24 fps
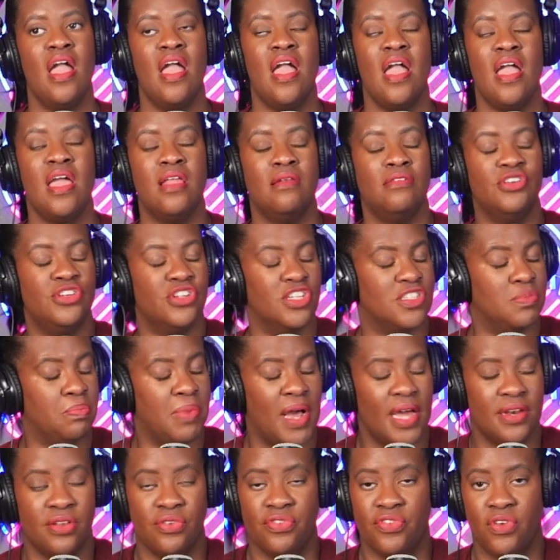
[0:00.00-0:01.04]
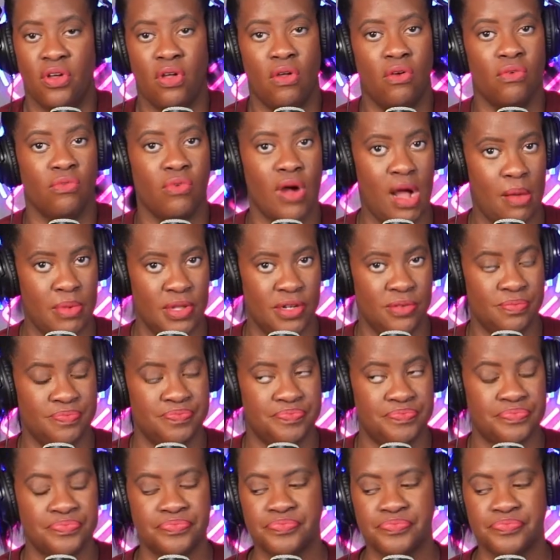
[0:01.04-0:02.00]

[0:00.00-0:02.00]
and just by default Robyn.